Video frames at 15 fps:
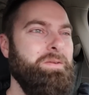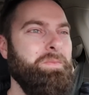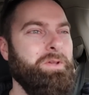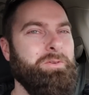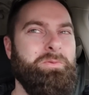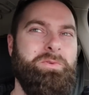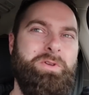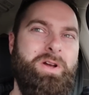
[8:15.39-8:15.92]

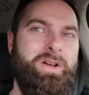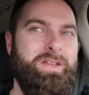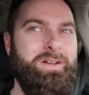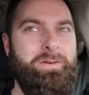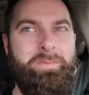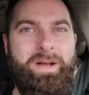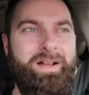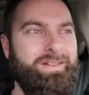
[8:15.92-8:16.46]
because we're
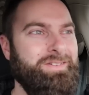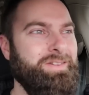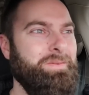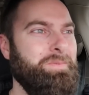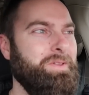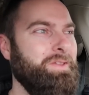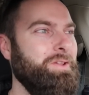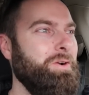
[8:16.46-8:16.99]
talking about
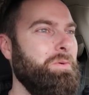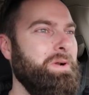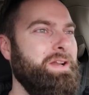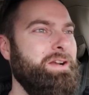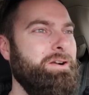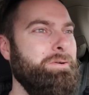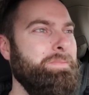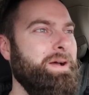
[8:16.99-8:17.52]
something you don't want to
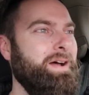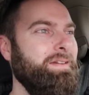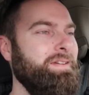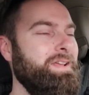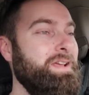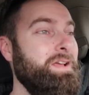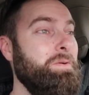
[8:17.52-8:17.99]
hear about.